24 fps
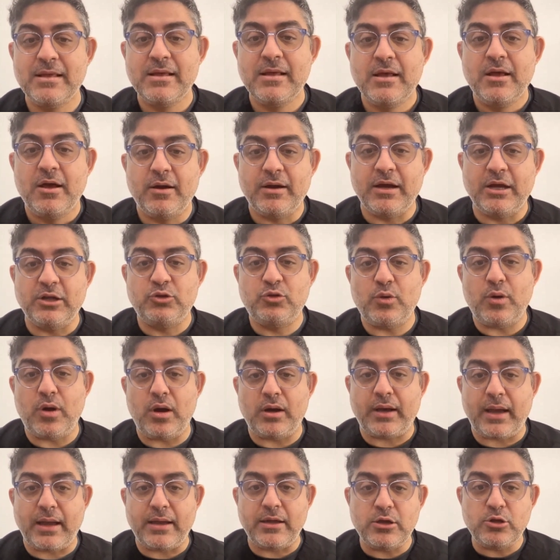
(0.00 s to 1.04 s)
Okay do,
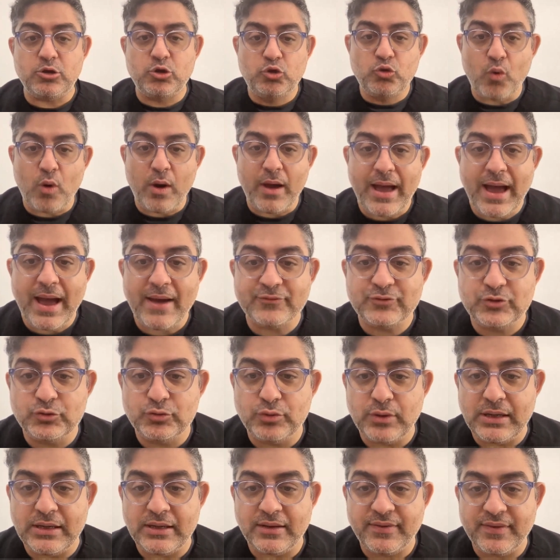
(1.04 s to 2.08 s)
okay, do I have to do
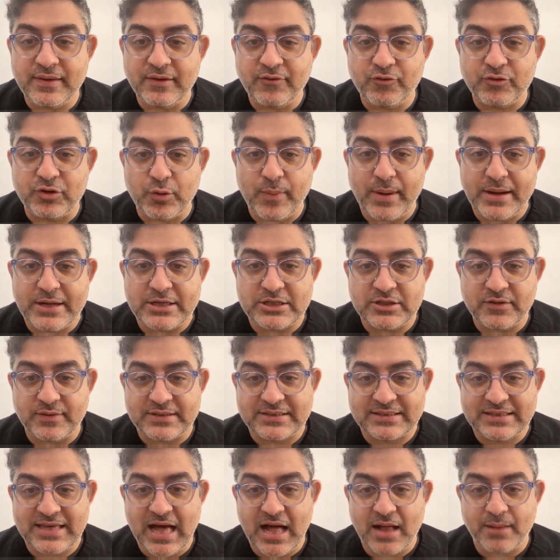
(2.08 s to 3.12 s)
anything for the redness of the
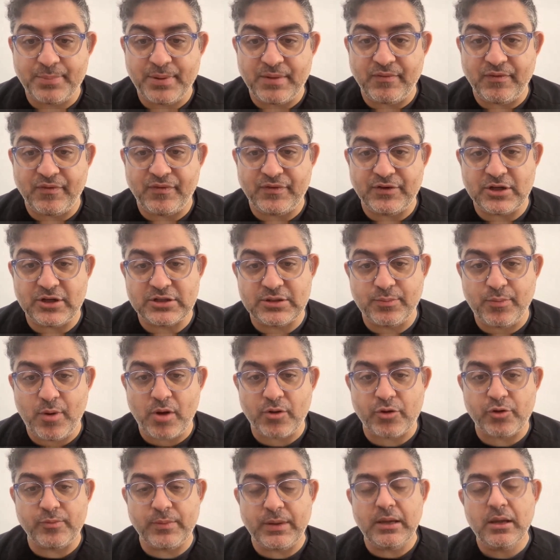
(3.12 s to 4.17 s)
scalp even if it doesn't
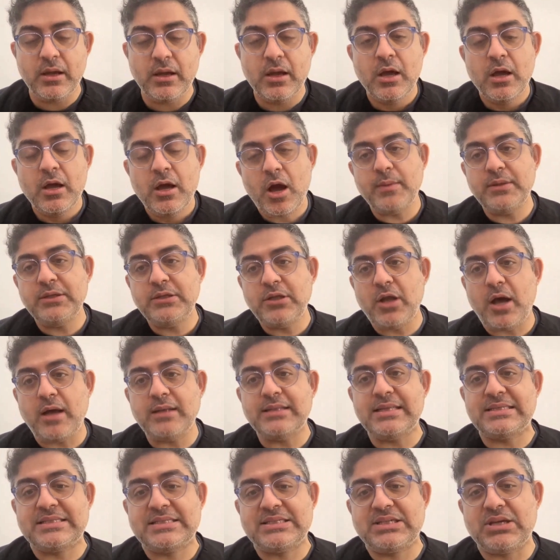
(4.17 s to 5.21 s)
bother me? I mean, not
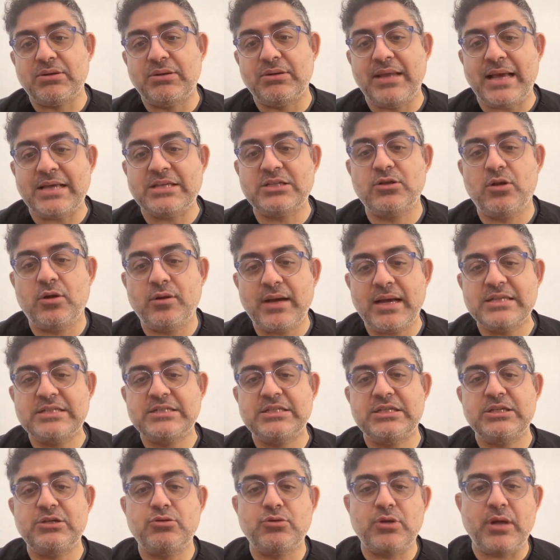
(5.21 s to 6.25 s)
necessarily. As long as
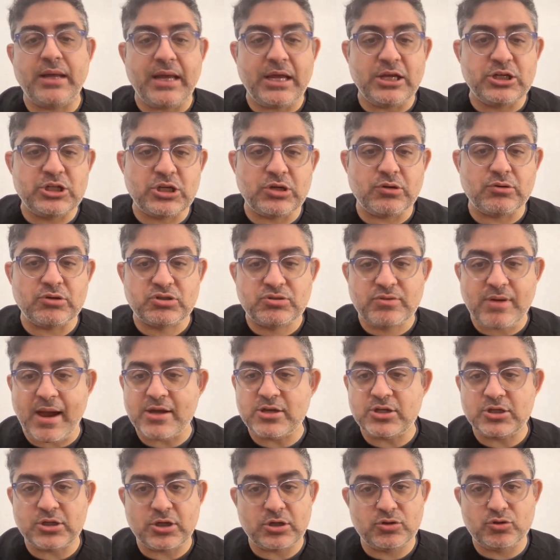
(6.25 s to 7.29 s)
you're not itching or
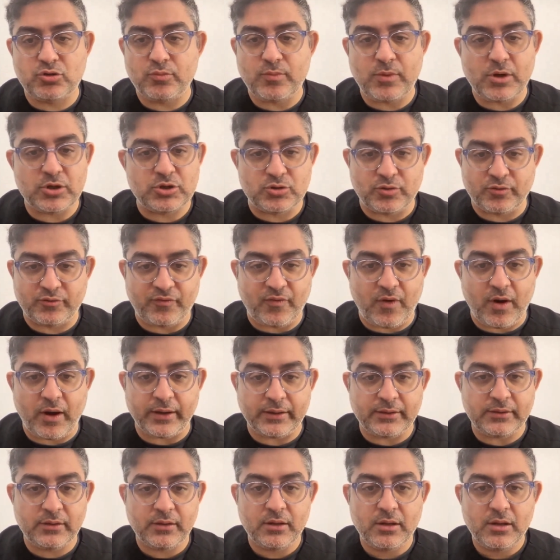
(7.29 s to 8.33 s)
scratching it too much, you're
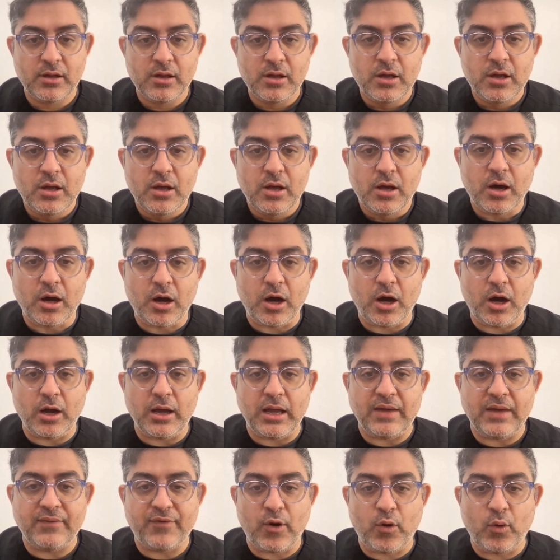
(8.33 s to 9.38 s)
fine. Uh,
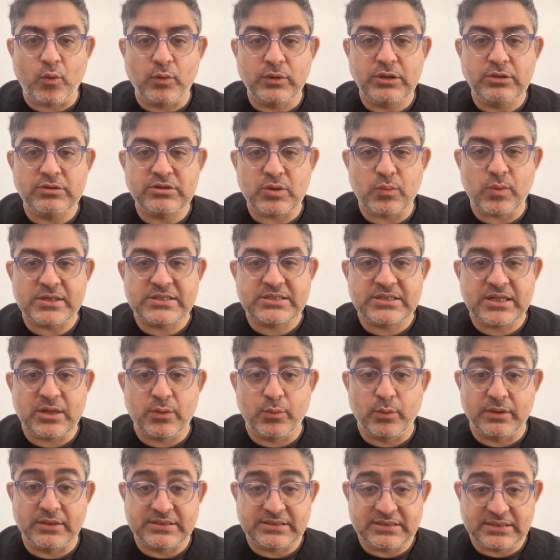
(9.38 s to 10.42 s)
if I only use it once a day,
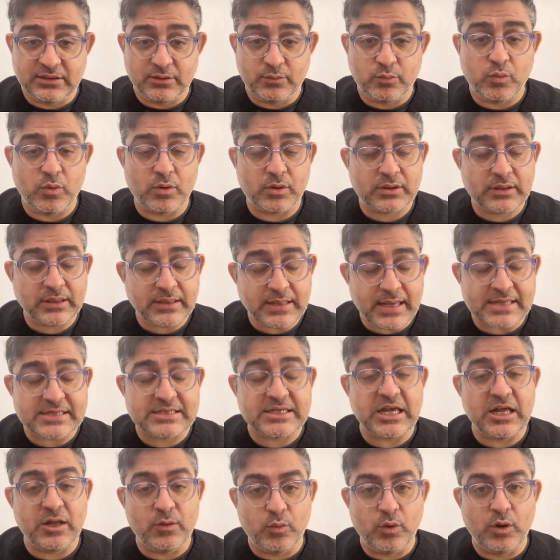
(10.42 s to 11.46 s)
will it still work? Yes,
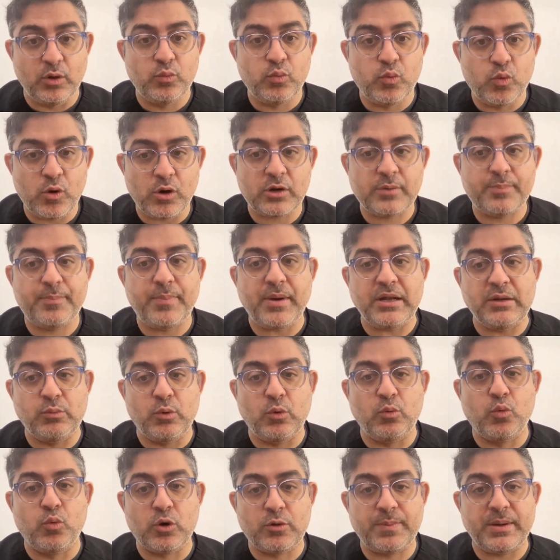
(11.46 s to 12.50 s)
it will work, but it will
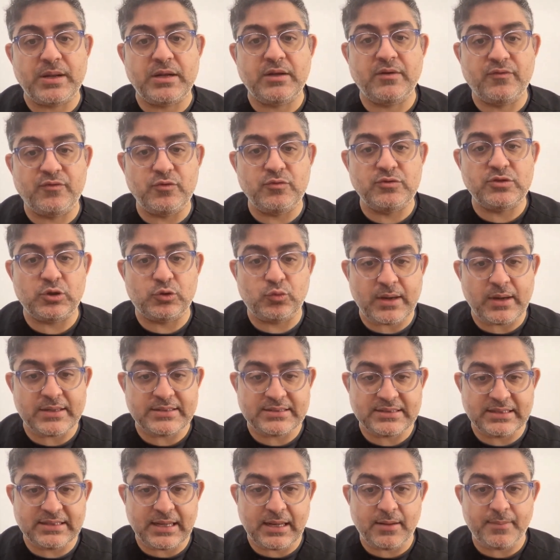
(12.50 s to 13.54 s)
work better if you use it twice
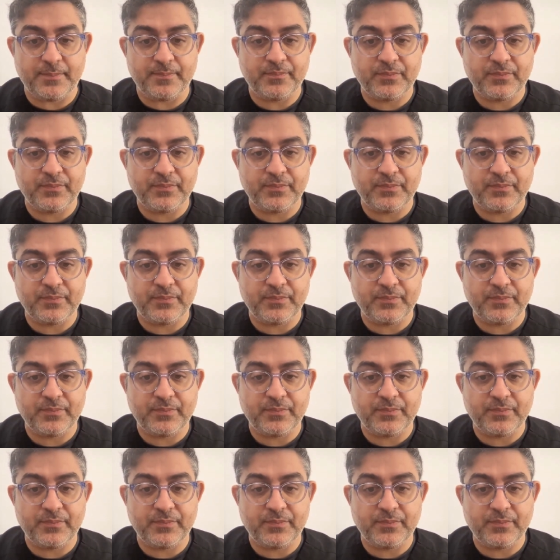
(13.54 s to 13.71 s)
a day.